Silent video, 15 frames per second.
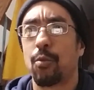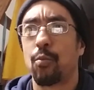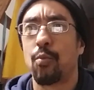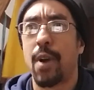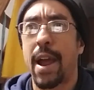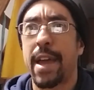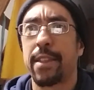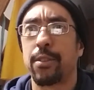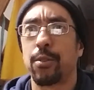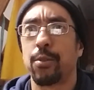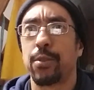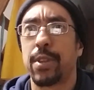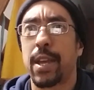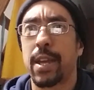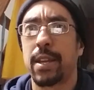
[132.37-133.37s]

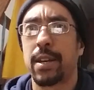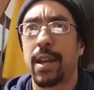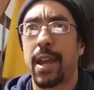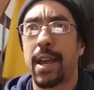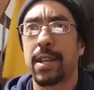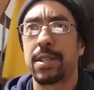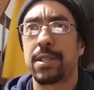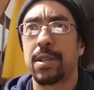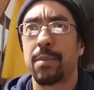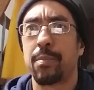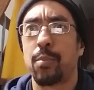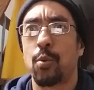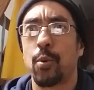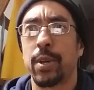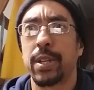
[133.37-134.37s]
rather than at
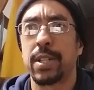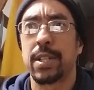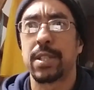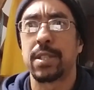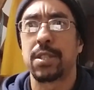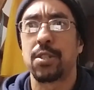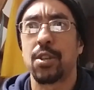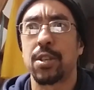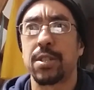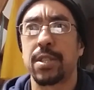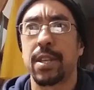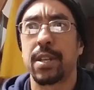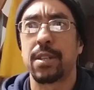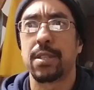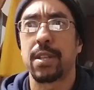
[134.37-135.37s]
some point it's
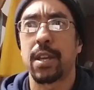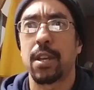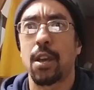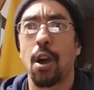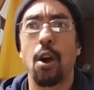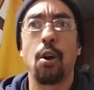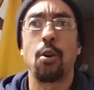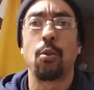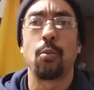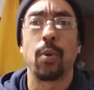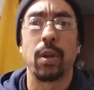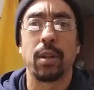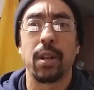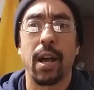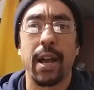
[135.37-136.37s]
just that it's like, oh
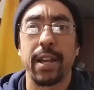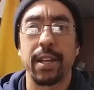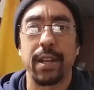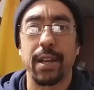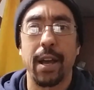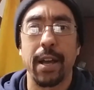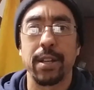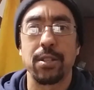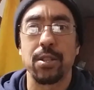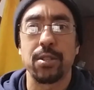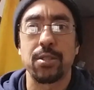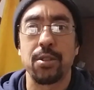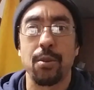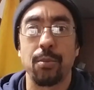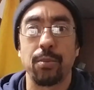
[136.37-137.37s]
well, I
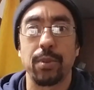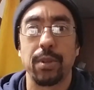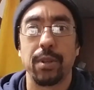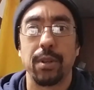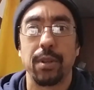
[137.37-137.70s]
just I